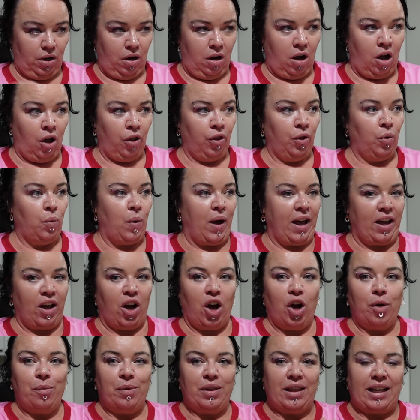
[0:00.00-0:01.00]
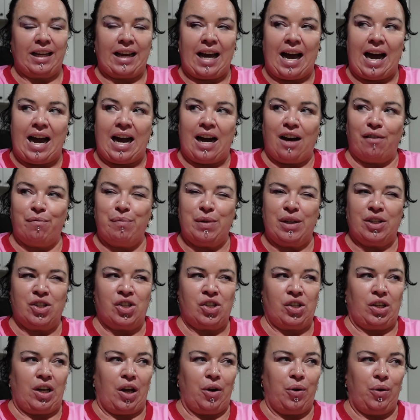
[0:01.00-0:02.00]
on the way home in the car, I've been
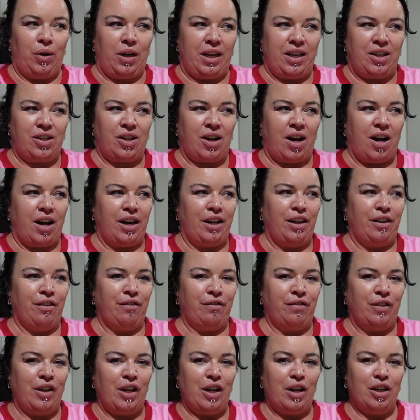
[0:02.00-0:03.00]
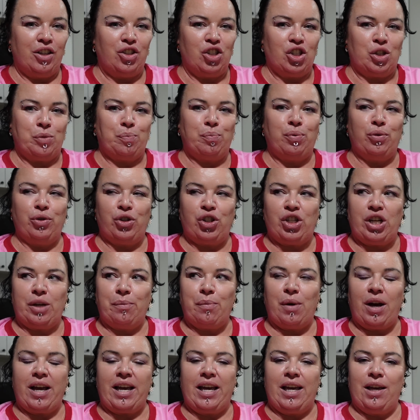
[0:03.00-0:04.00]
slowly kind of just pushing
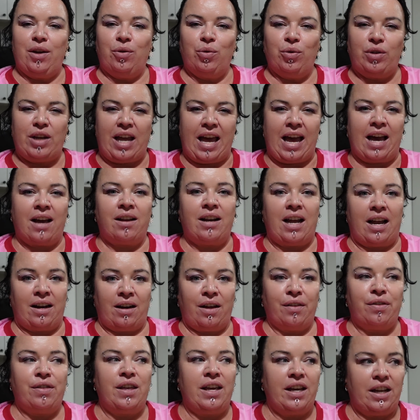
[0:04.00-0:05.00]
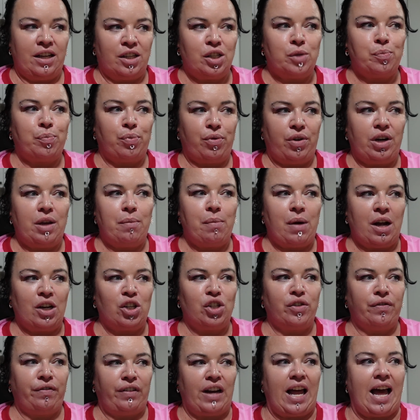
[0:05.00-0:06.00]
my heel down, and I think it's pretty
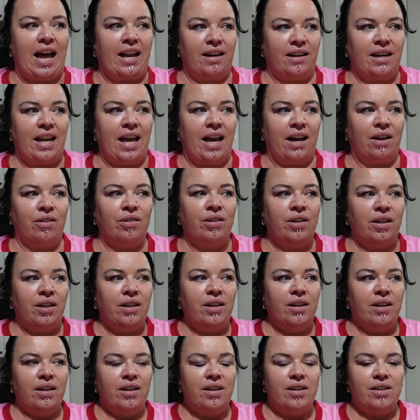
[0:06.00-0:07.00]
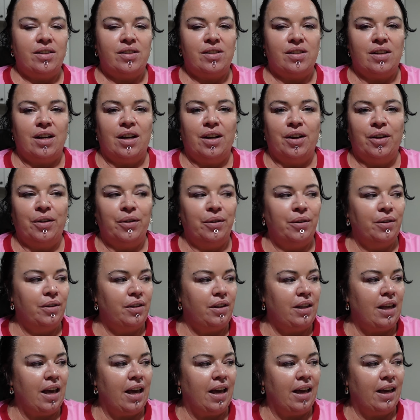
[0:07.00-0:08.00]
much flat now. So
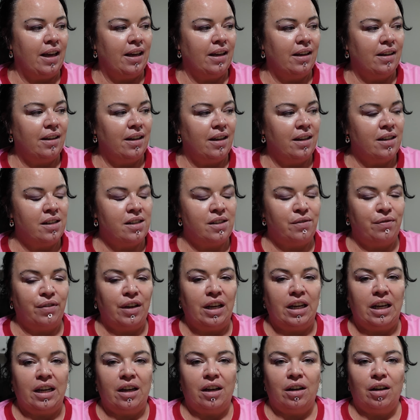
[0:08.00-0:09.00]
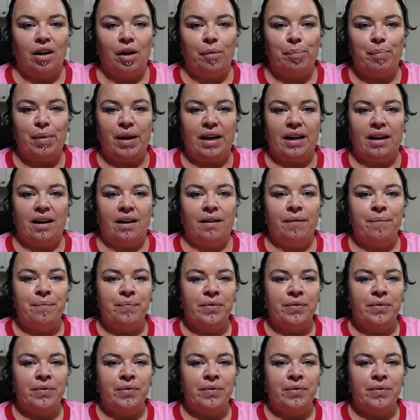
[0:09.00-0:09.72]
yeah, it's feeling a lot better.